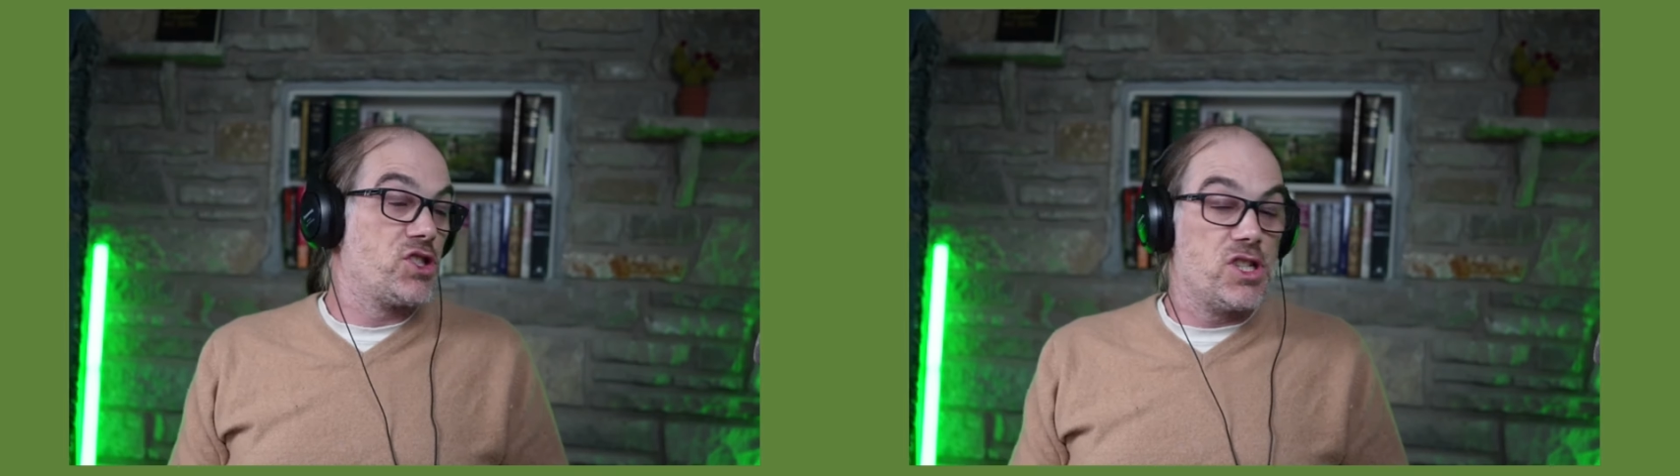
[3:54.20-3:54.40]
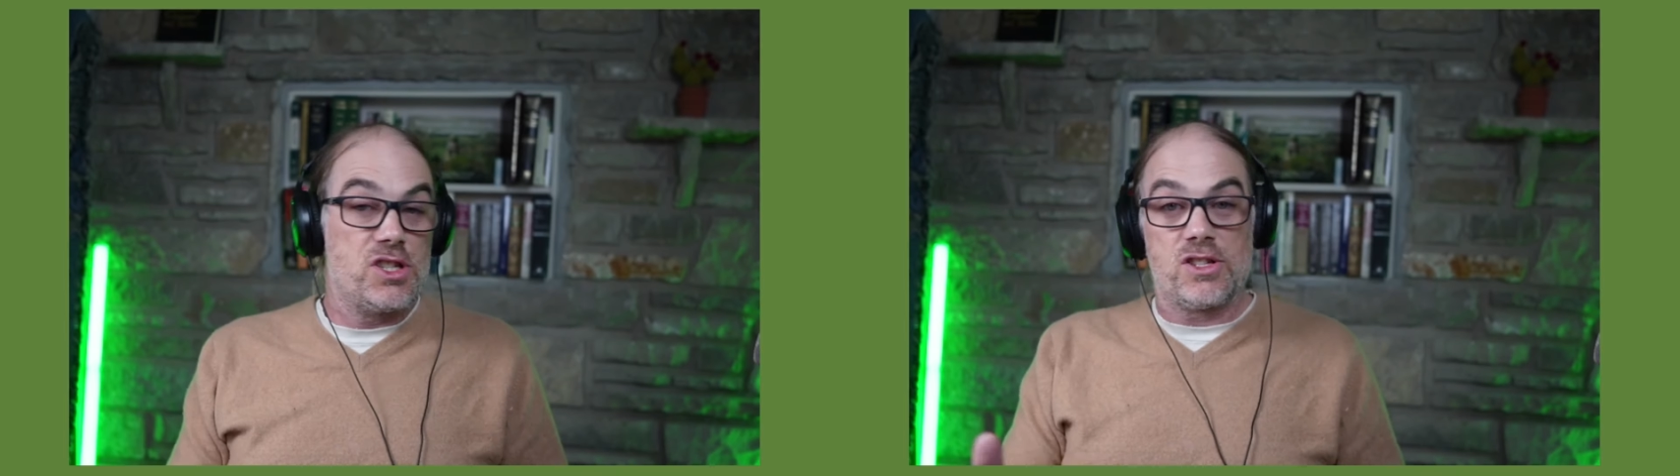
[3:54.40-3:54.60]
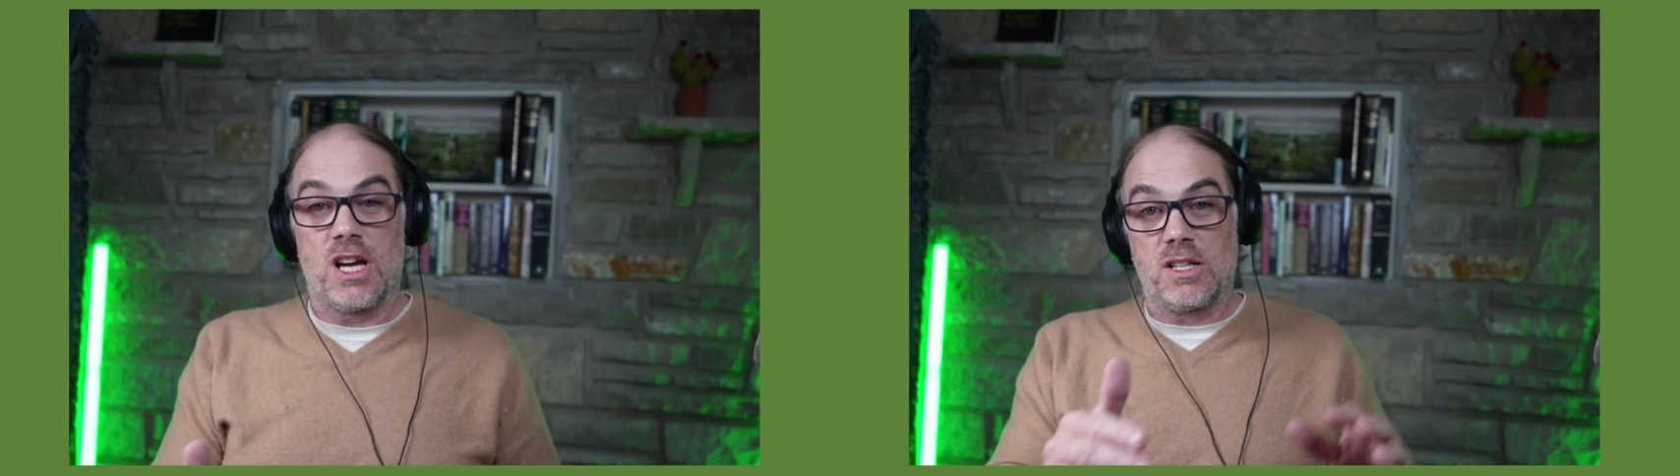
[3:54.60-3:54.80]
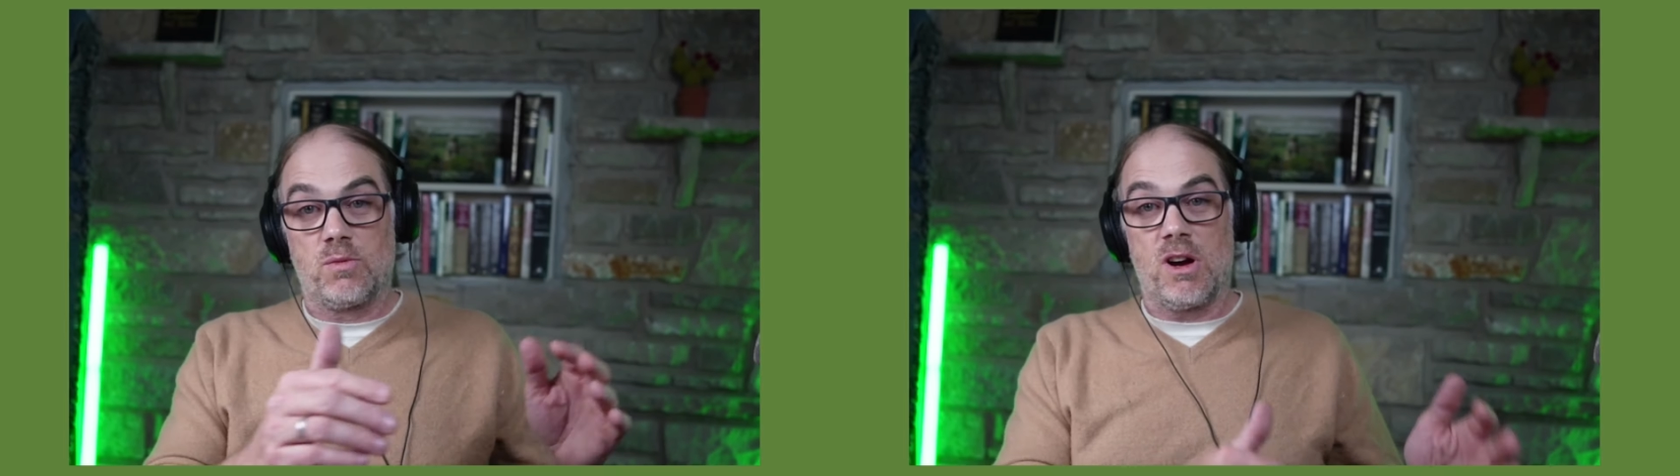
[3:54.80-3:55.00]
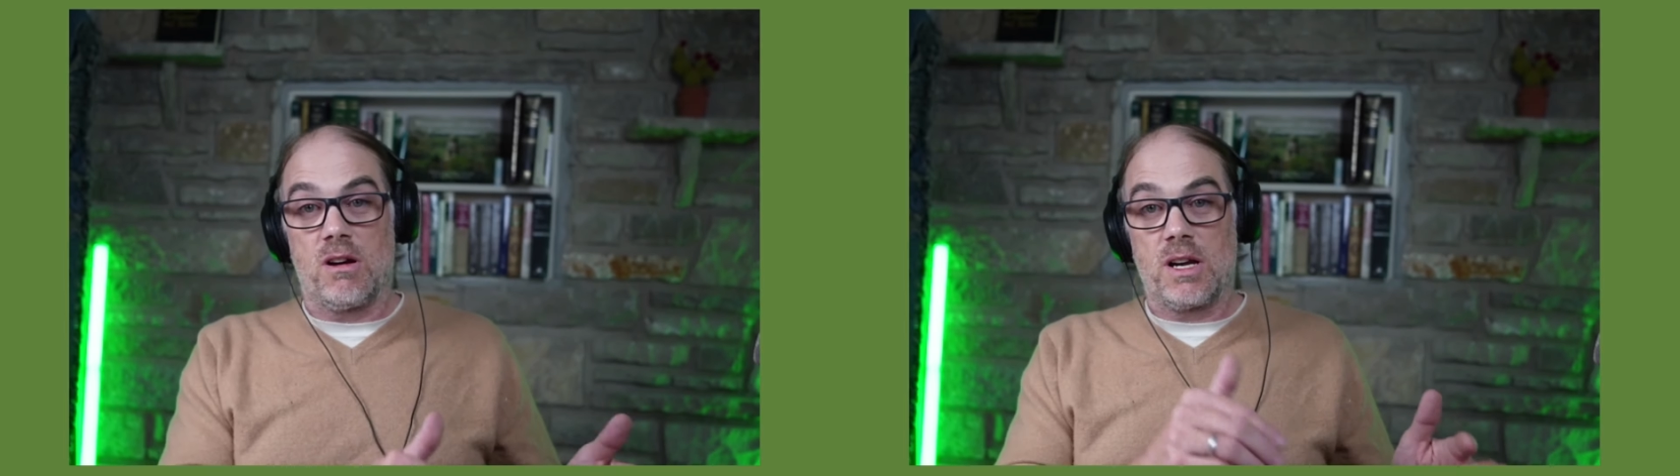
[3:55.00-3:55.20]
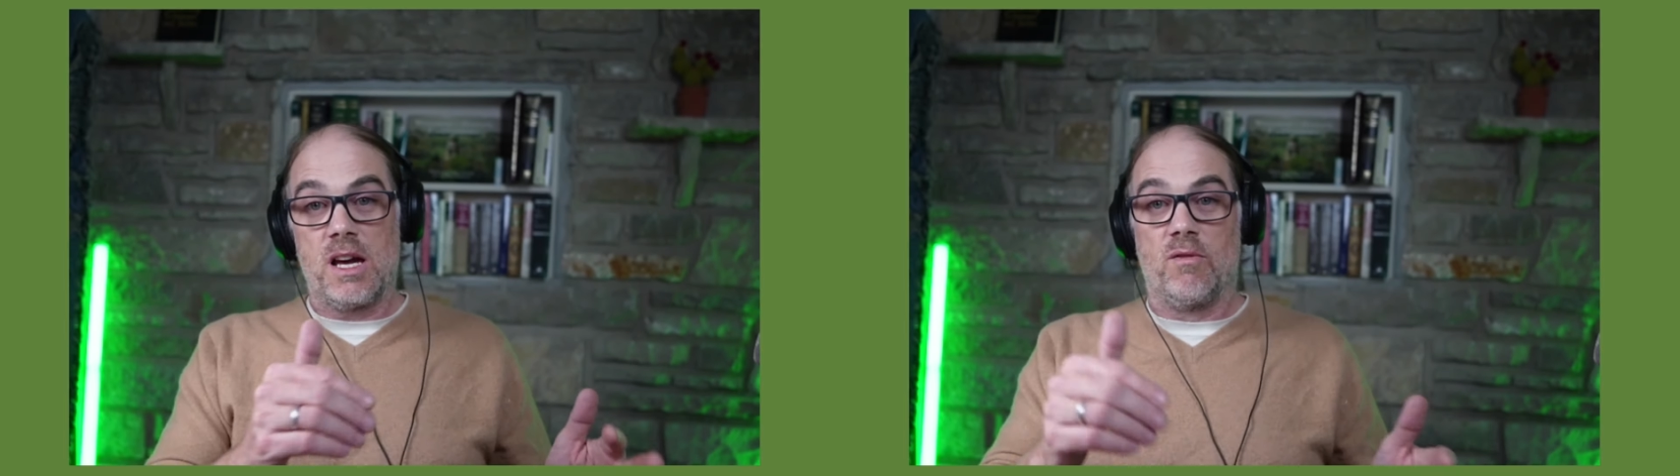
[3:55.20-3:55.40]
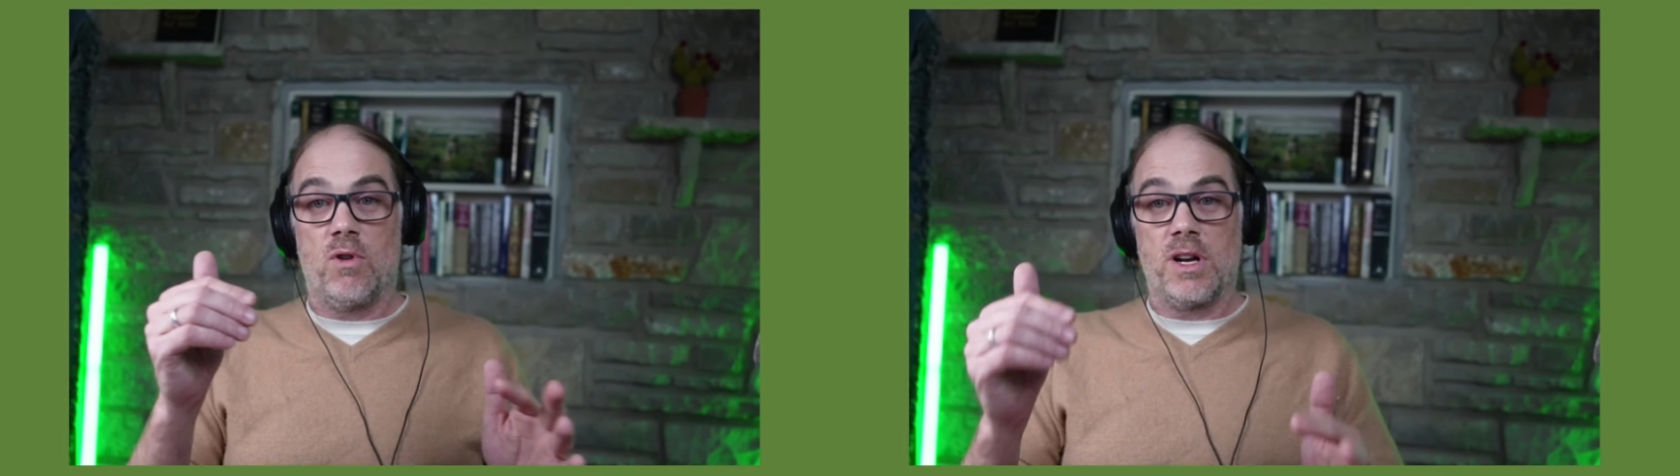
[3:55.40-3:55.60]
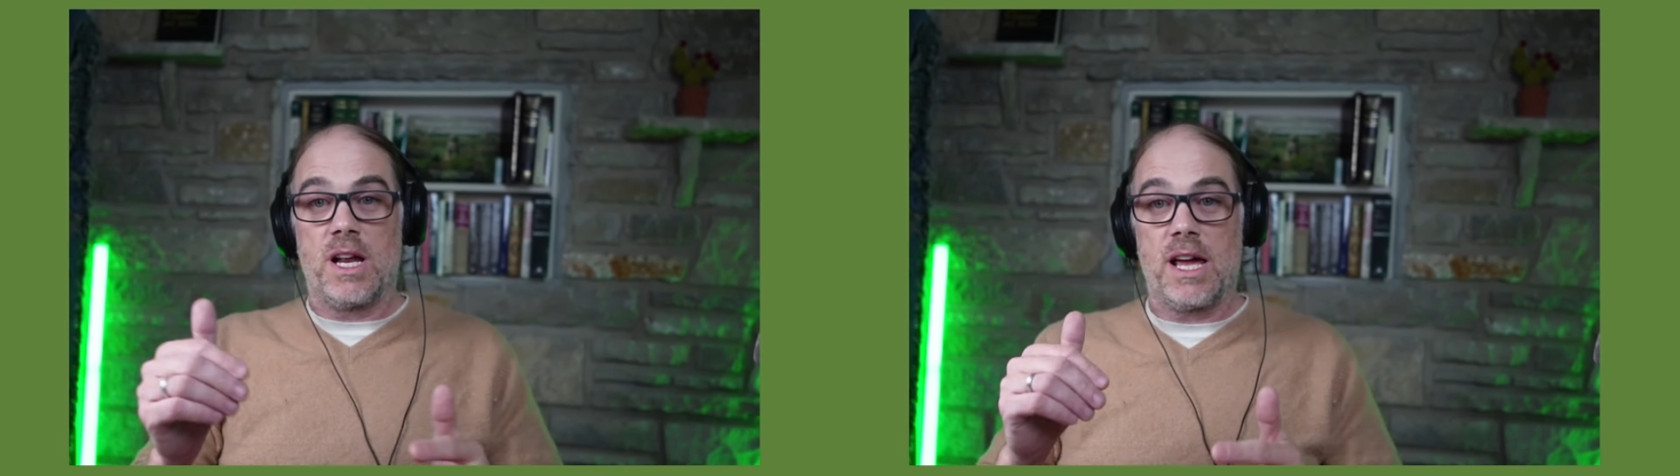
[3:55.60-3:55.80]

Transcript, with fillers: she says we already have one